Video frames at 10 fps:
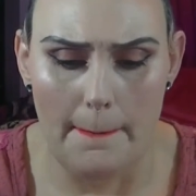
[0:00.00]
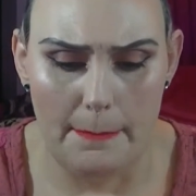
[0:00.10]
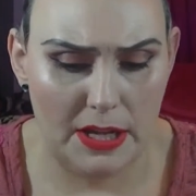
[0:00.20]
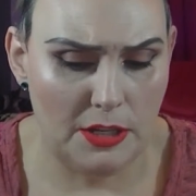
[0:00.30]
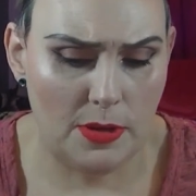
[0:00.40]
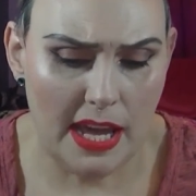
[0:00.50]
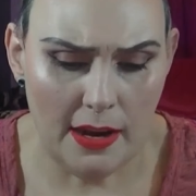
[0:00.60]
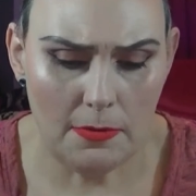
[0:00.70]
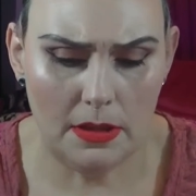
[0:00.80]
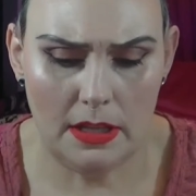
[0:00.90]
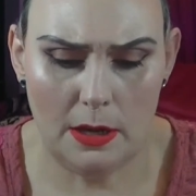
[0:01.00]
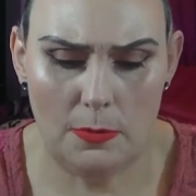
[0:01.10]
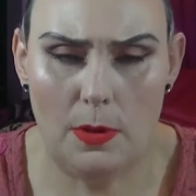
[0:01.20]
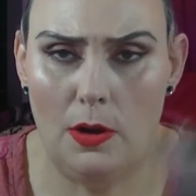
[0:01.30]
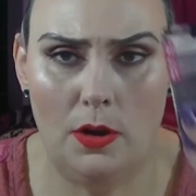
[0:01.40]
but you can't really go
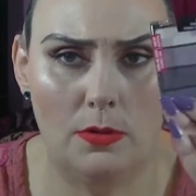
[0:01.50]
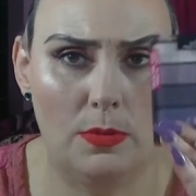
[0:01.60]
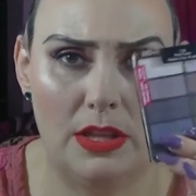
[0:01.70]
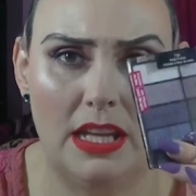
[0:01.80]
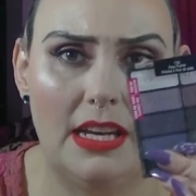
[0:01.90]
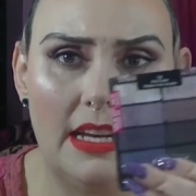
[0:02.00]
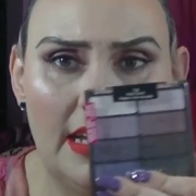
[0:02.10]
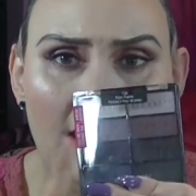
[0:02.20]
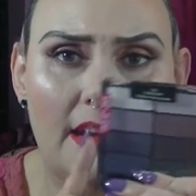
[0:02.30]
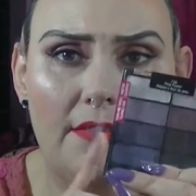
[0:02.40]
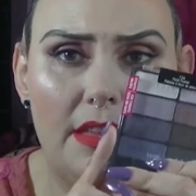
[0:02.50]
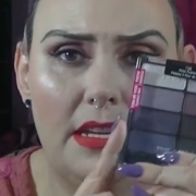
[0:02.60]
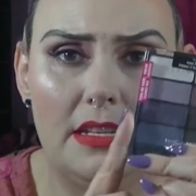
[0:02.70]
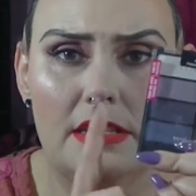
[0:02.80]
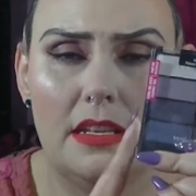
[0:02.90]
wrong with getting any of
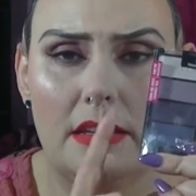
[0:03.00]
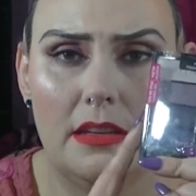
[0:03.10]
these